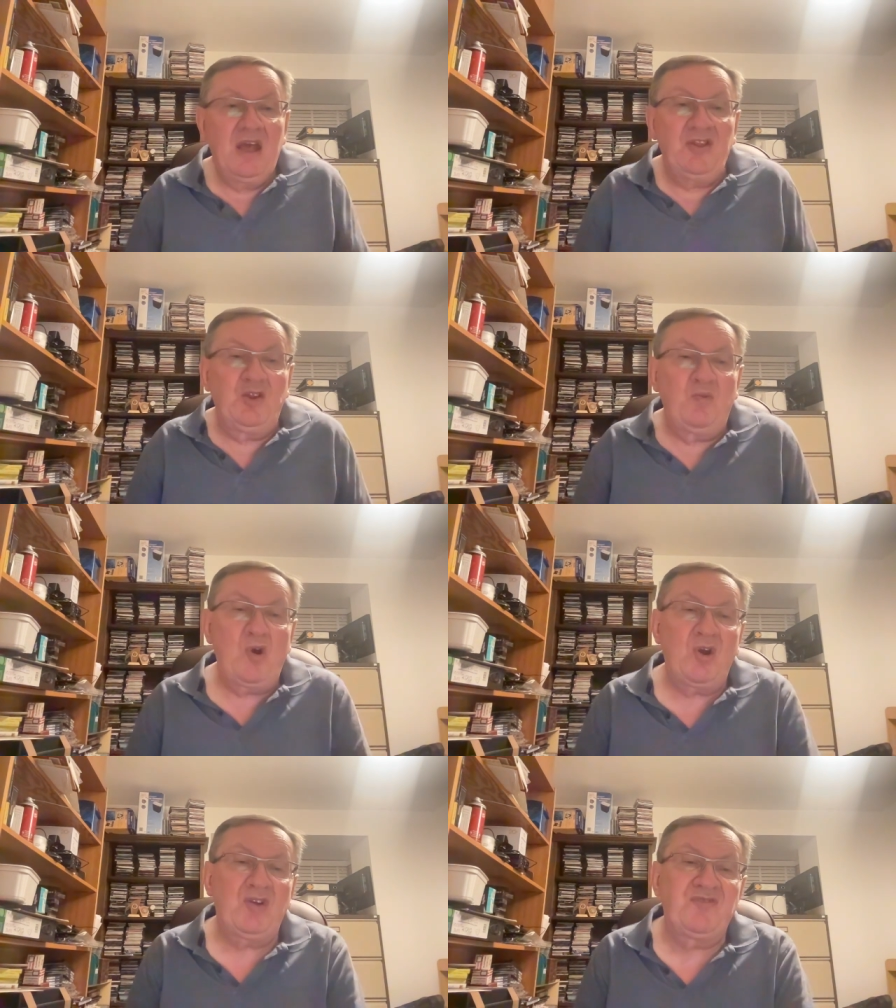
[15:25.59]
The
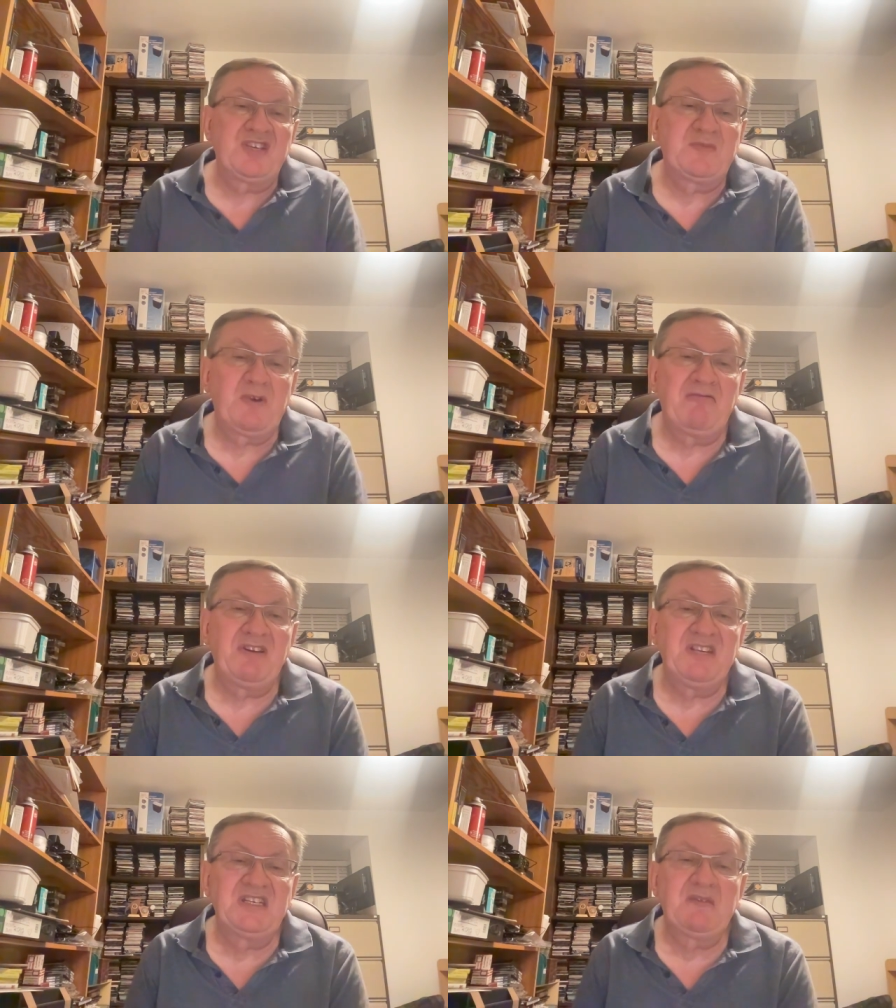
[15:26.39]
work of the
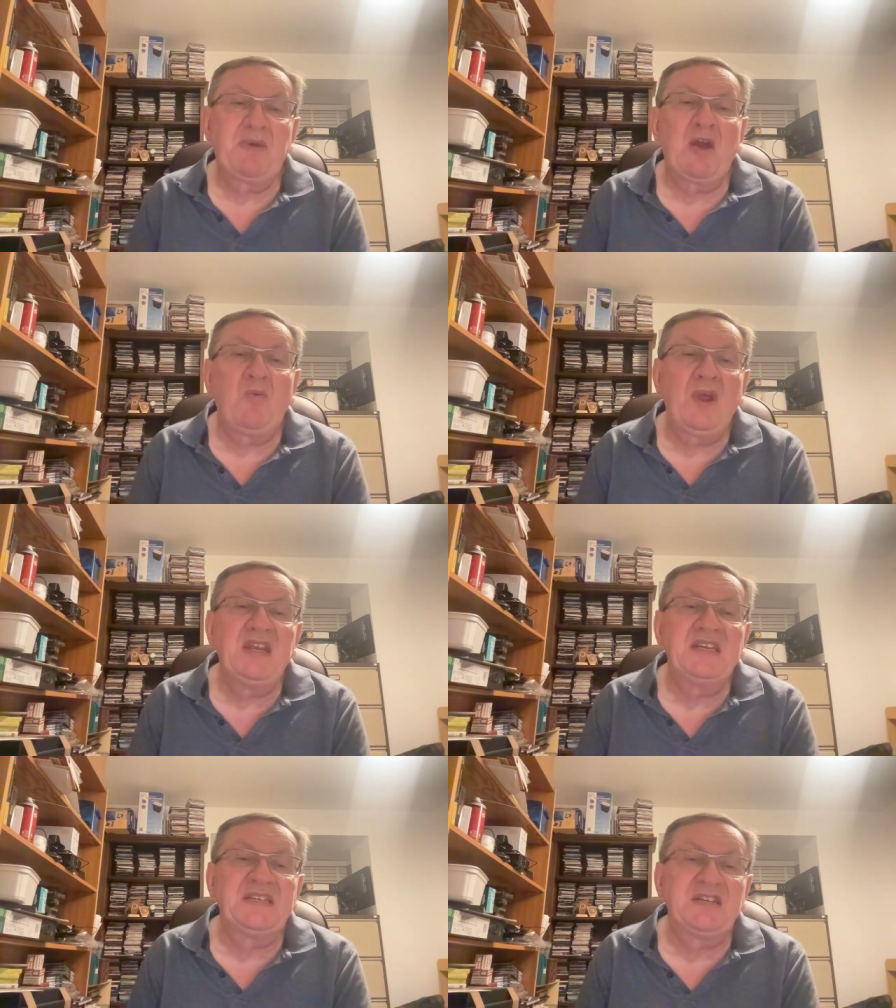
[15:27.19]
Spirit is to bear
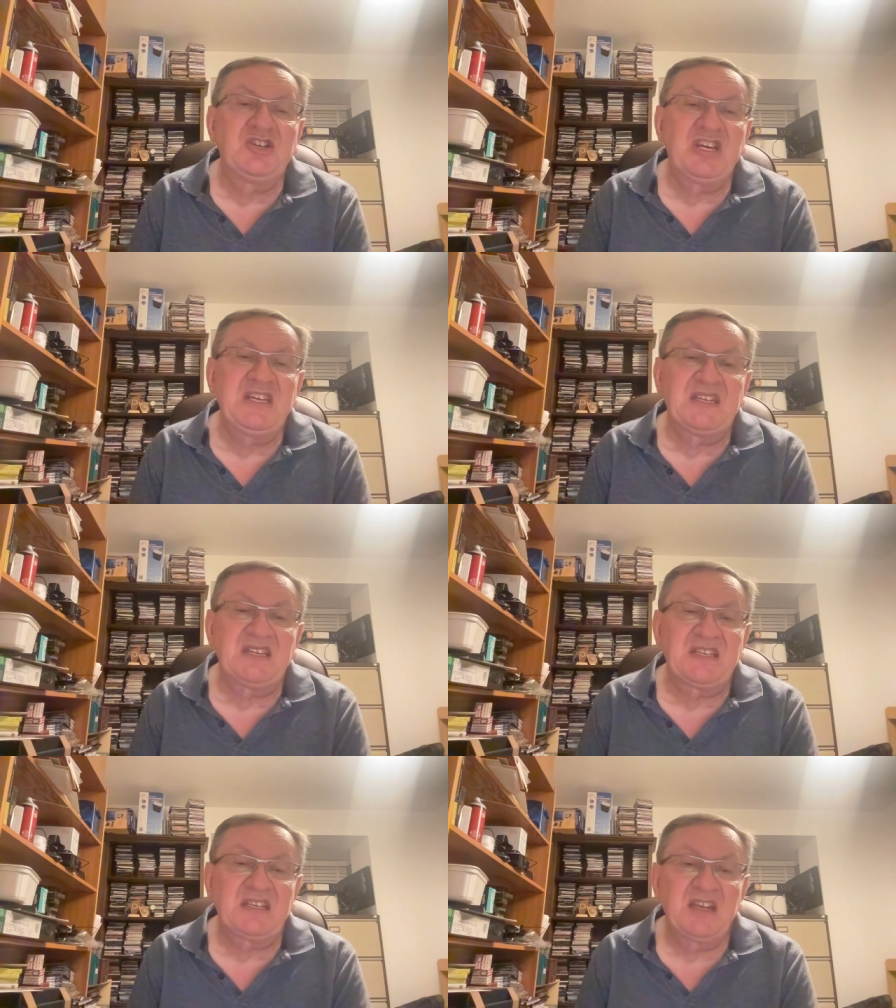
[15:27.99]
witness to
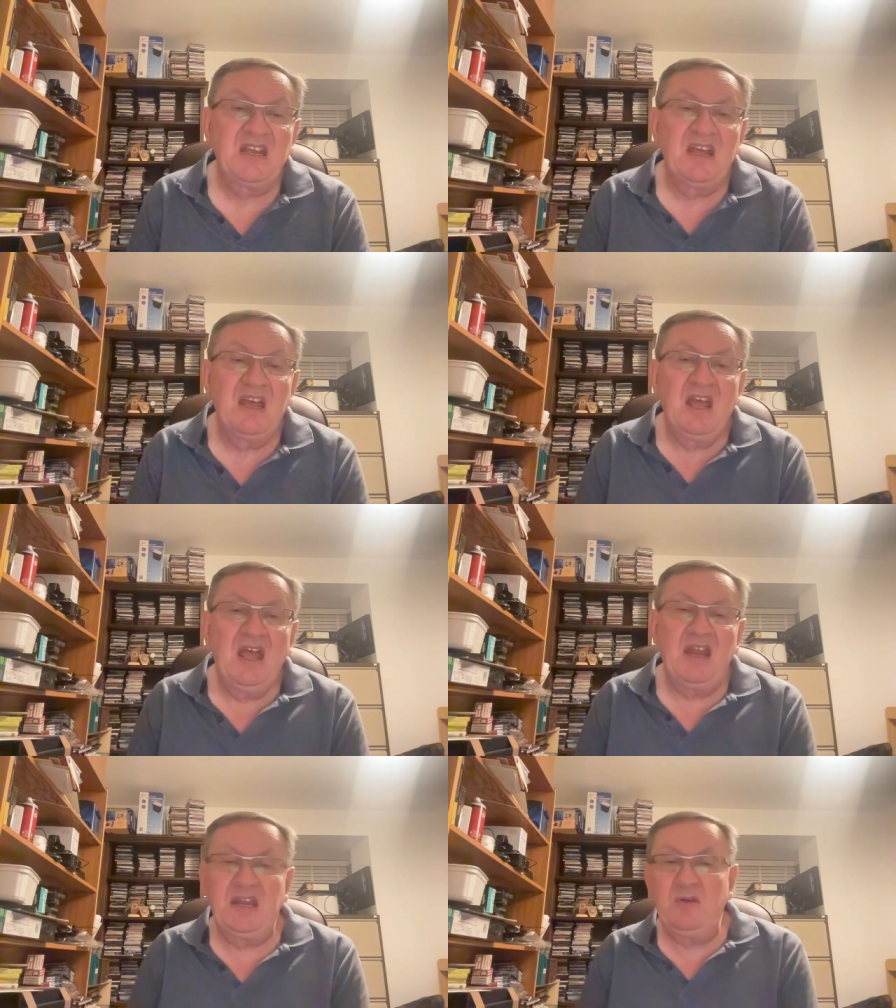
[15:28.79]
Jesus,
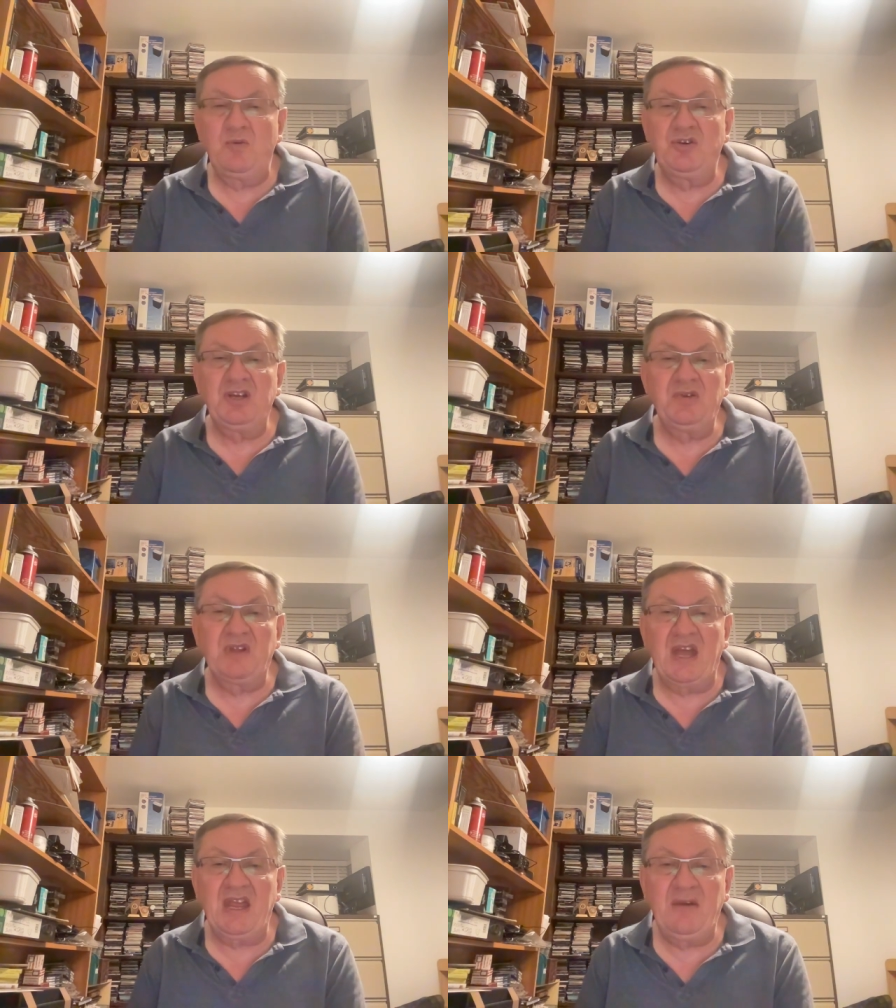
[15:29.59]
and He will do
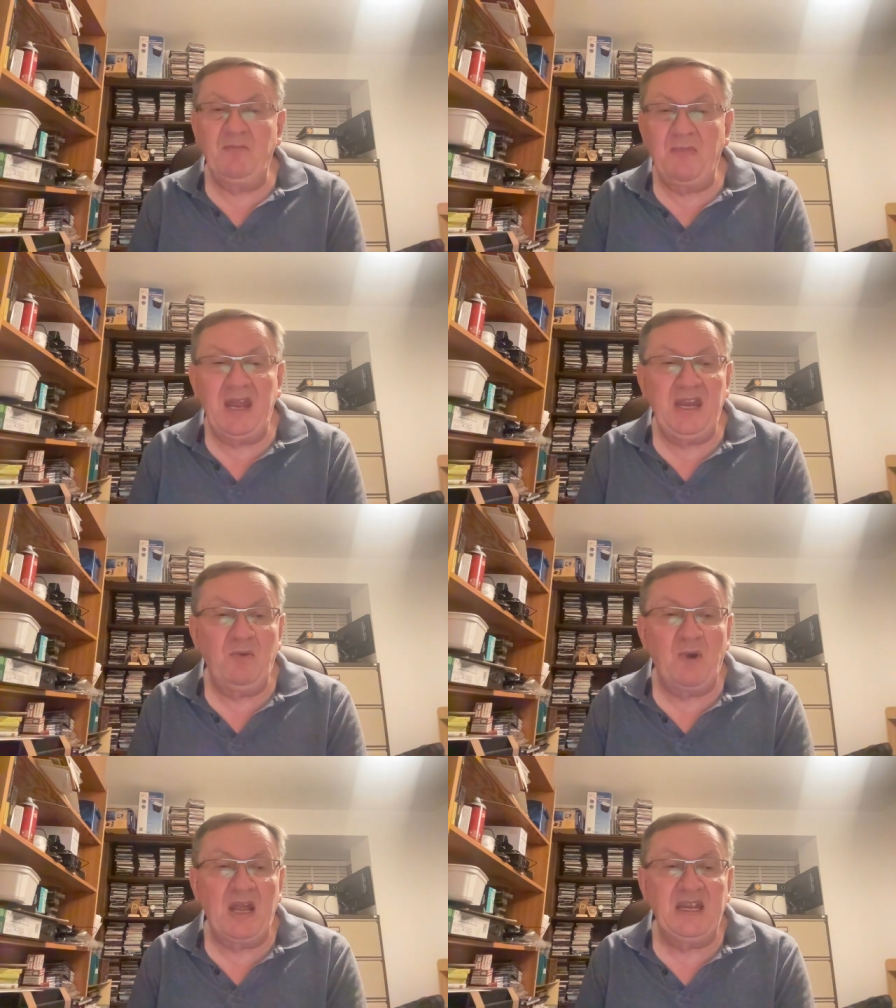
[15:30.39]
that in many
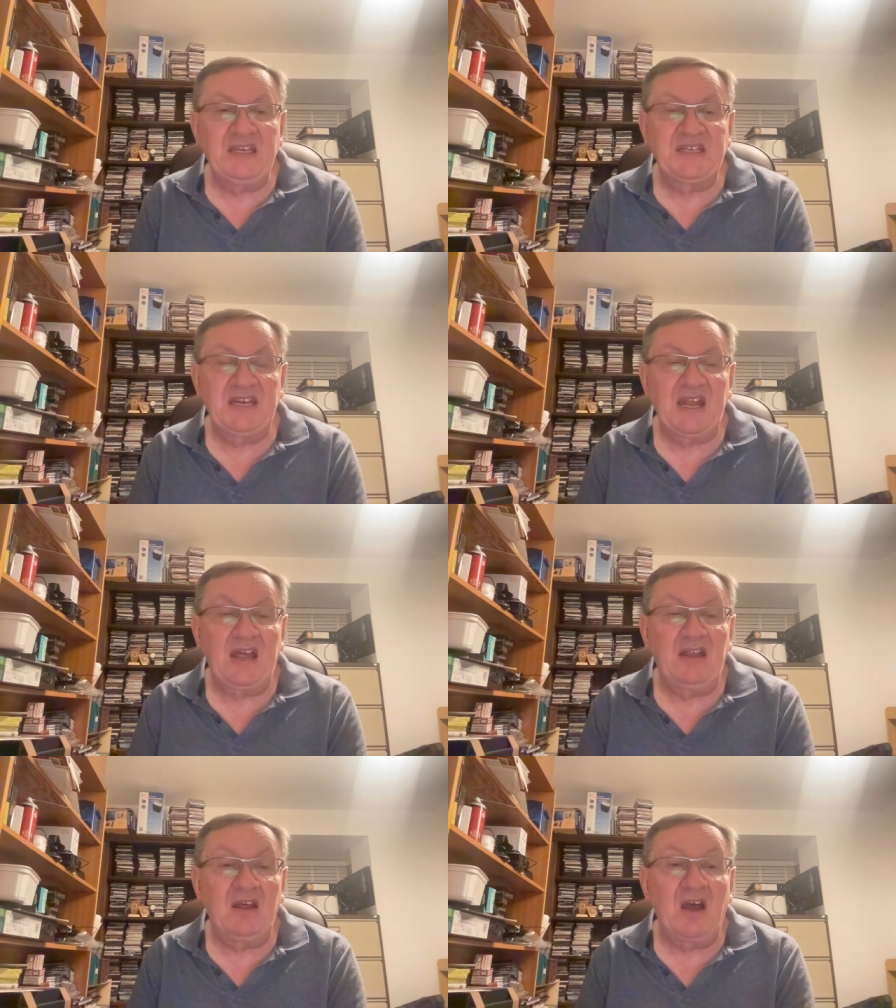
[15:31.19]
ways in
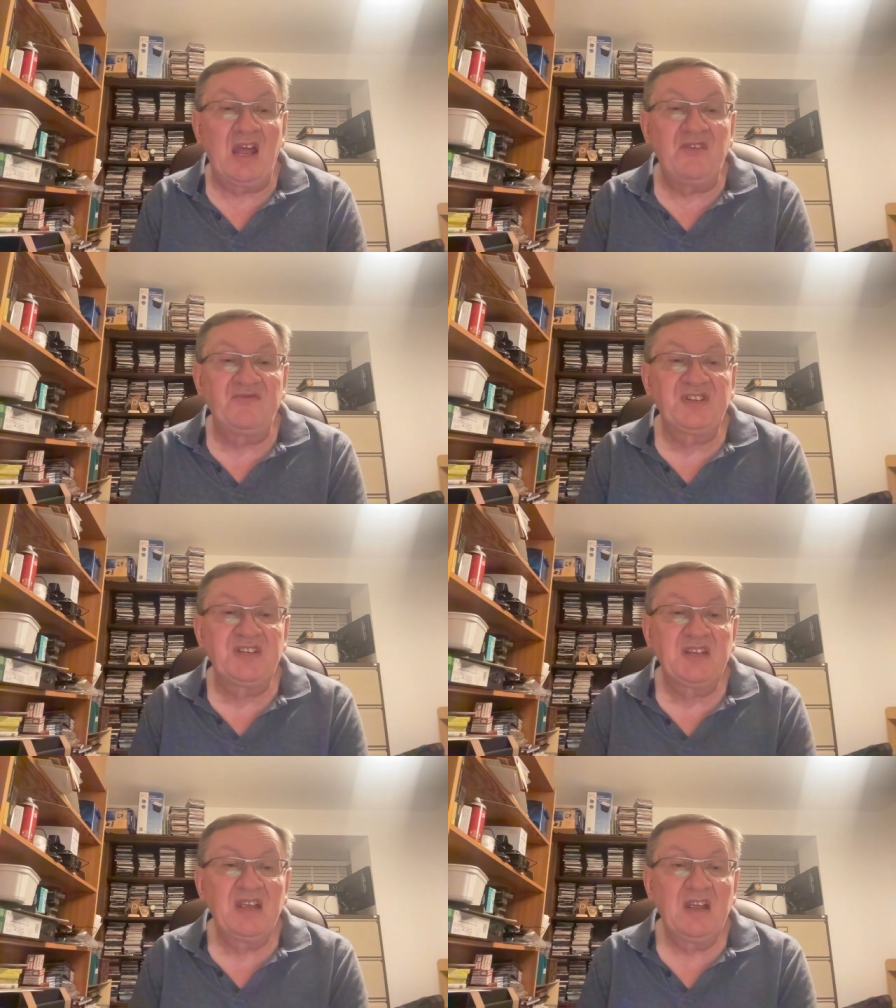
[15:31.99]
our lives.